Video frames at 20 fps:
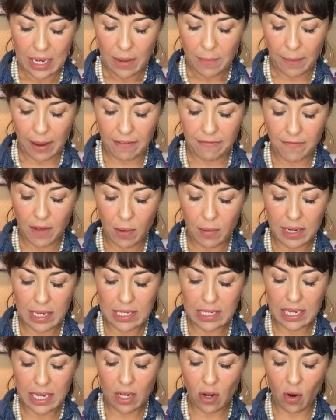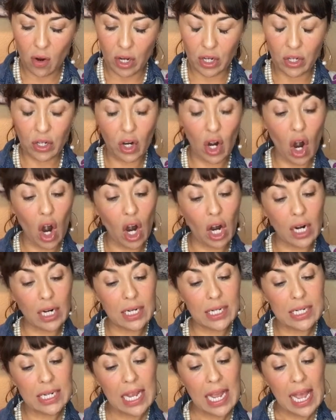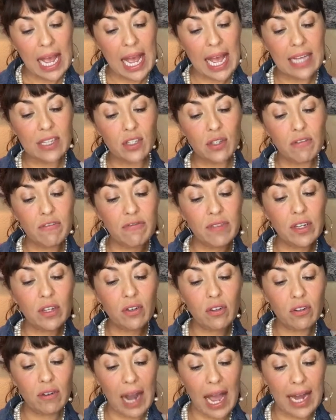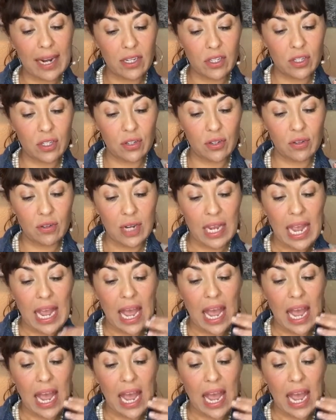by focusing on your heart as you feel gratitude,